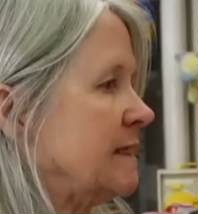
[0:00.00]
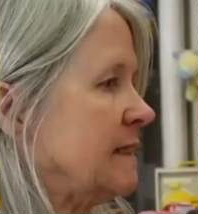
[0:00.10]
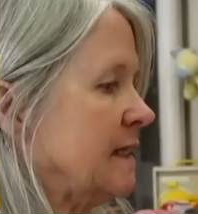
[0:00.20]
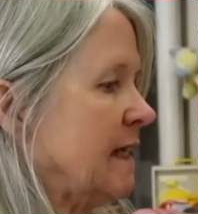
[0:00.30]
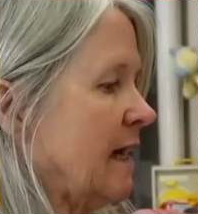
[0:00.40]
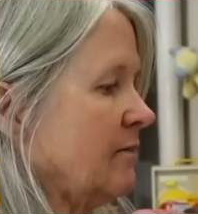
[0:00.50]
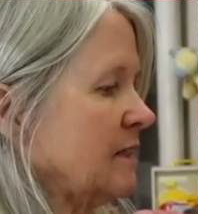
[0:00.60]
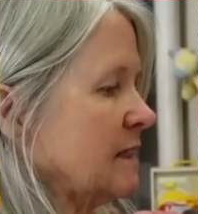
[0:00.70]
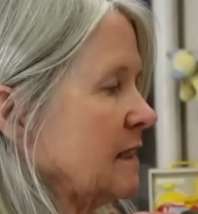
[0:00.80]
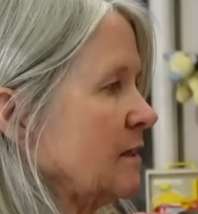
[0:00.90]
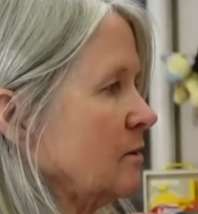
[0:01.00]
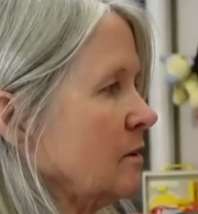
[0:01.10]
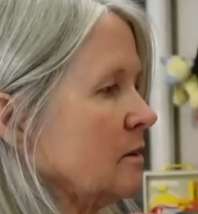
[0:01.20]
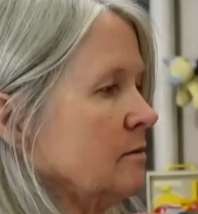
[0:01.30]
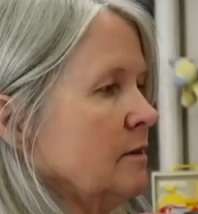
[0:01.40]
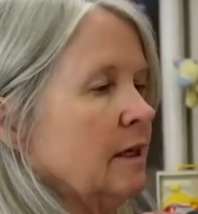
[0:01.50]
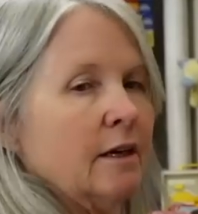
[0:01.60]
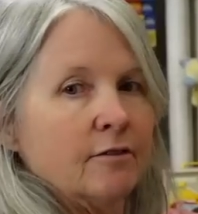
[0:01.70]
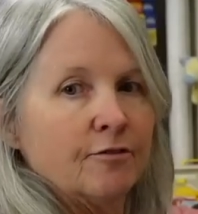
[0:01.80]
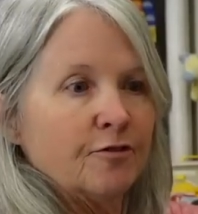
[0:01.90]
did have this little
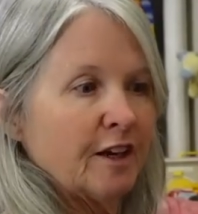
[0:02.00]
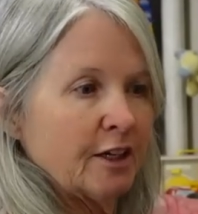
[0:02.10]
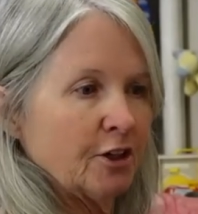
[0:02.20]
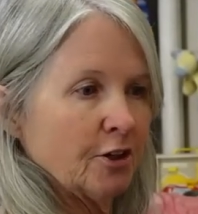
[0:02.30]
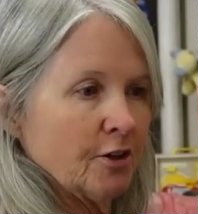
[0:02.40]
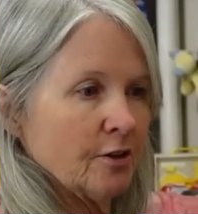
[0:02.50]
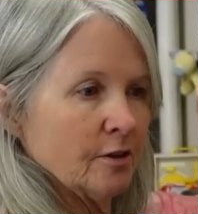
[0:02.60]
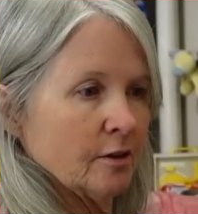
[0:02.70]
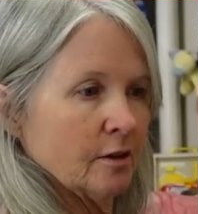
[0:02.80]
figure.